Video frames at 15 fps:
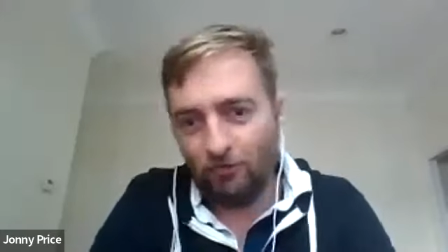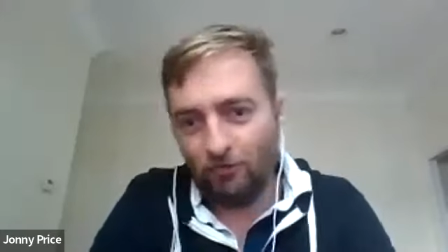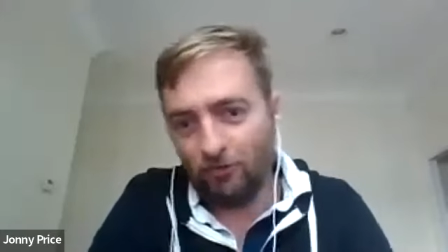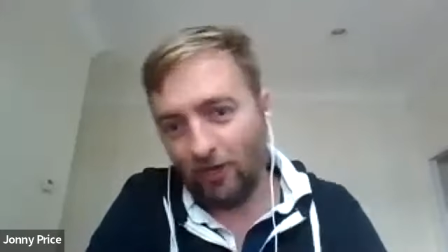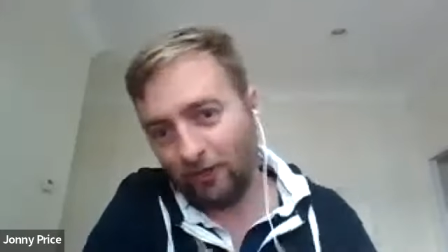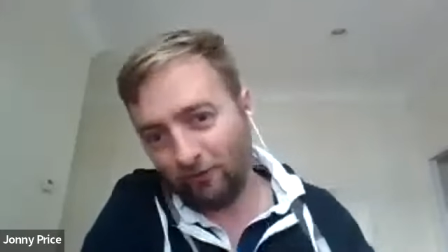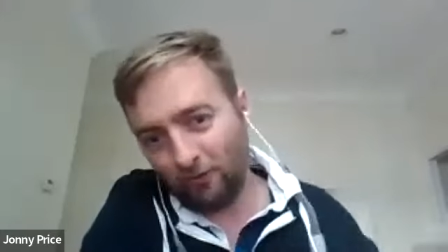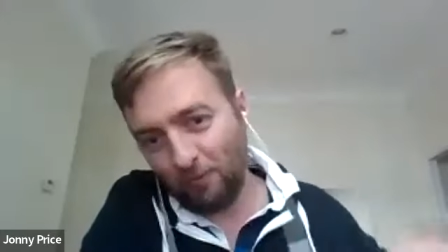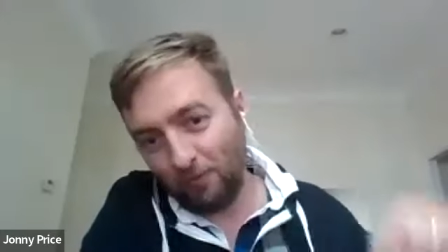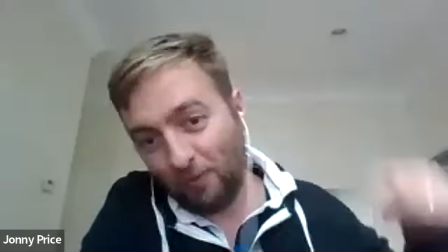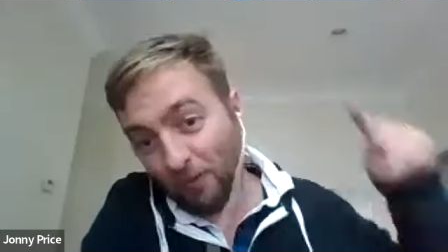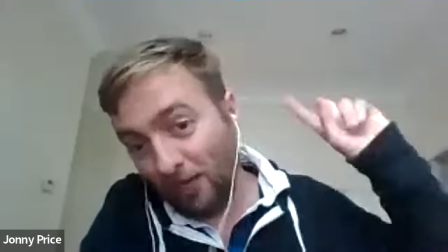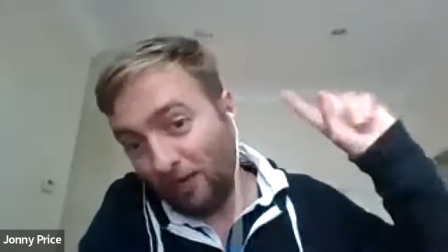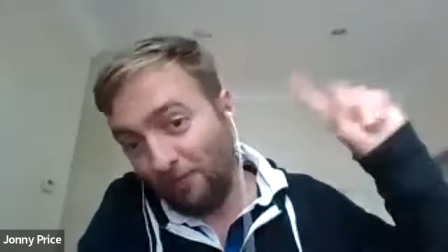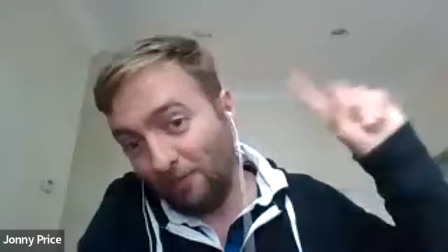Shout out to my
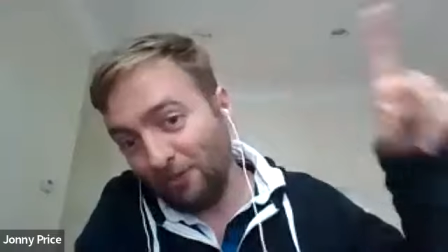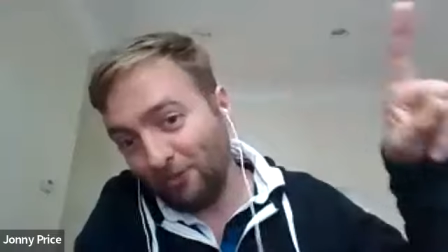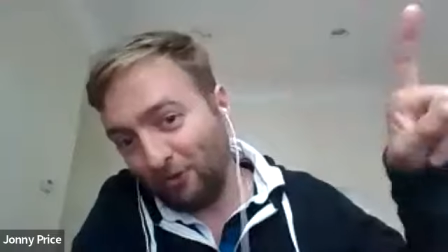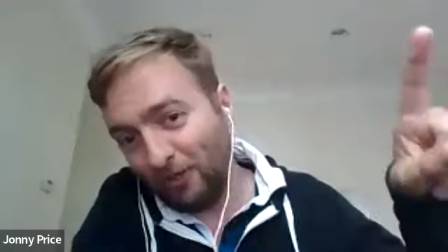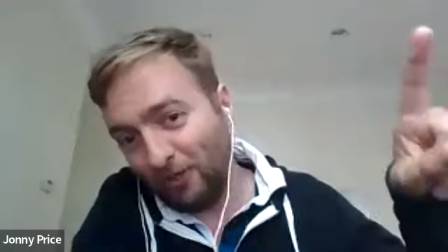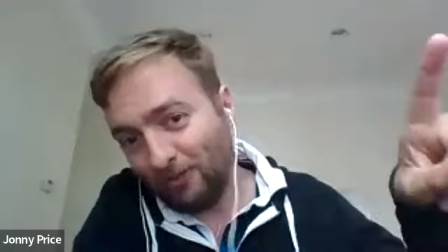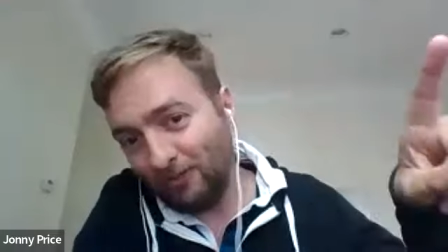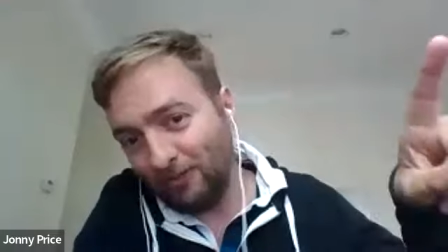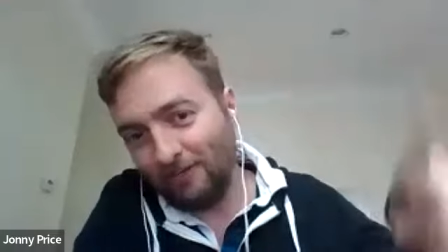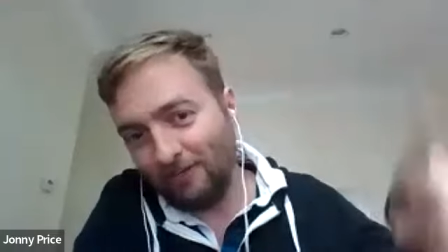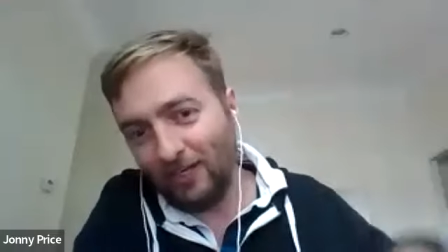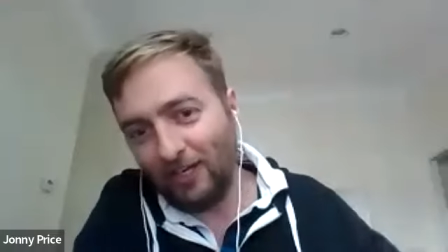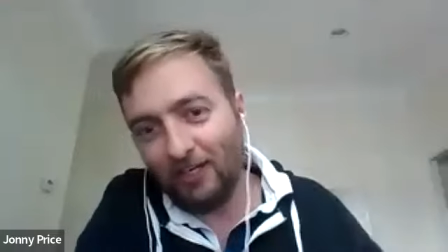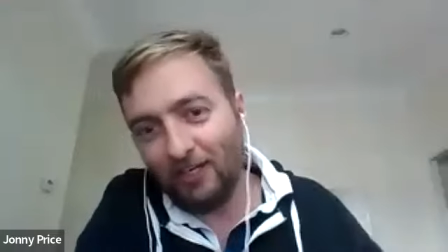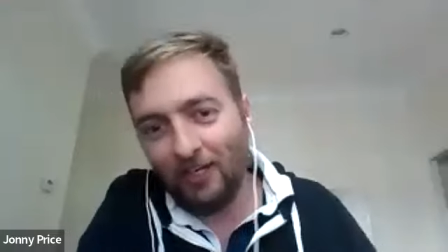mom. It's her birthday
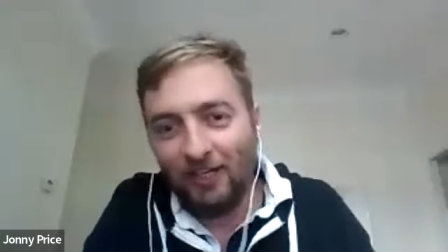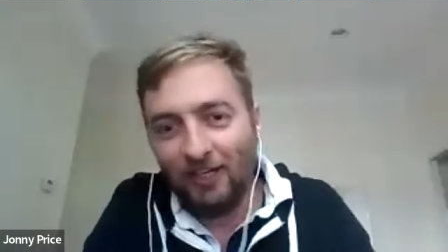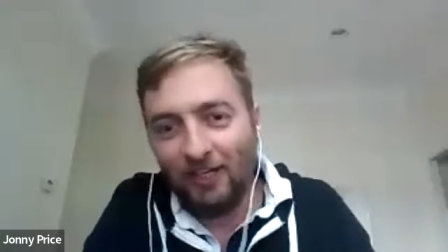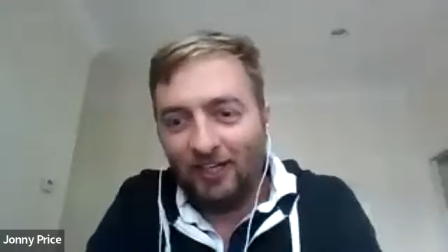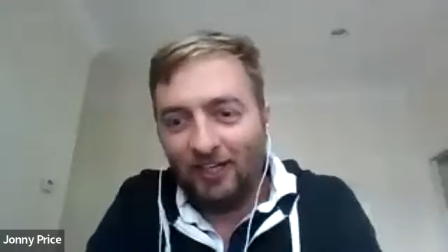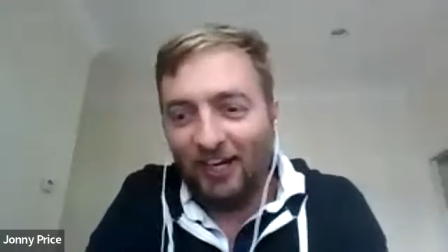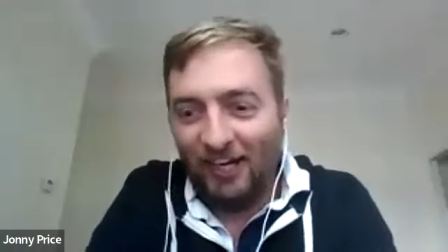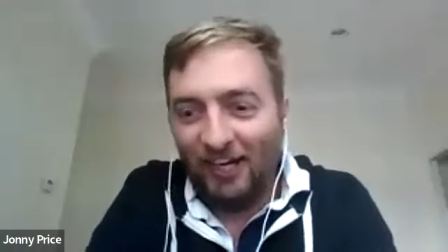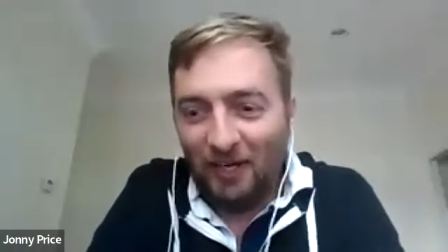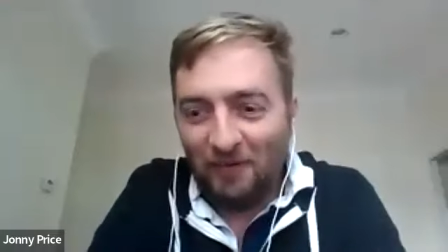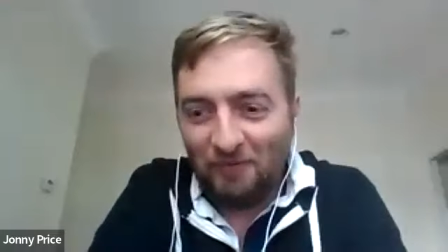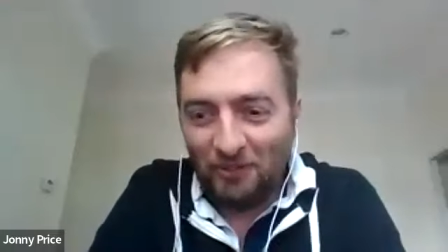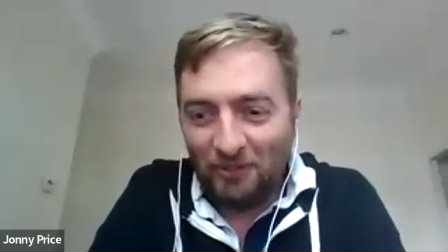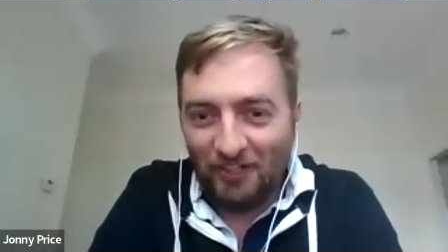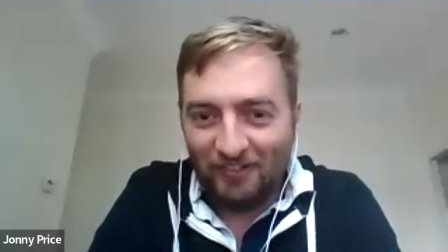today, uh,
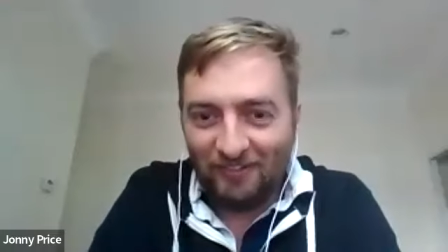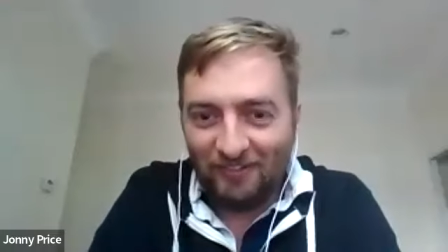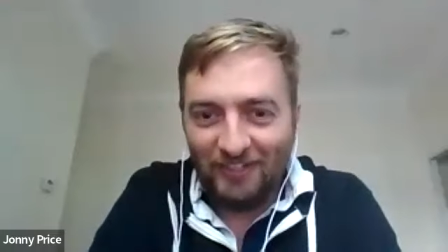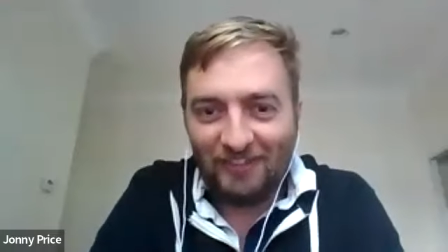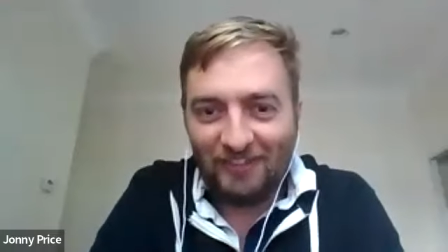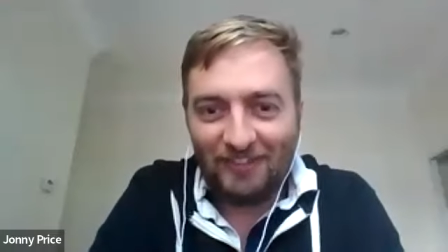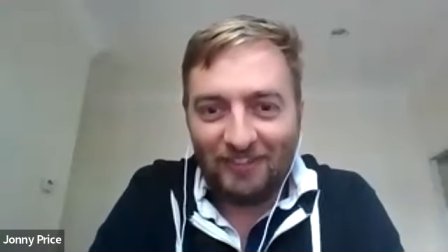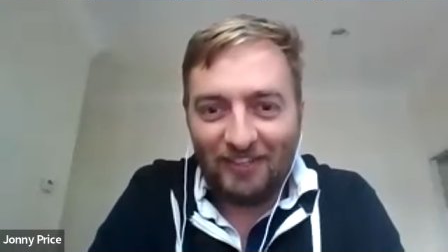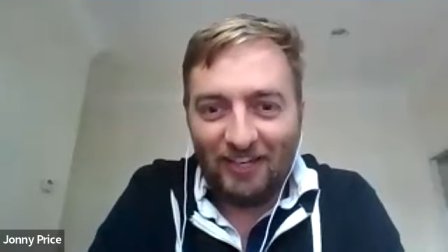April 19th.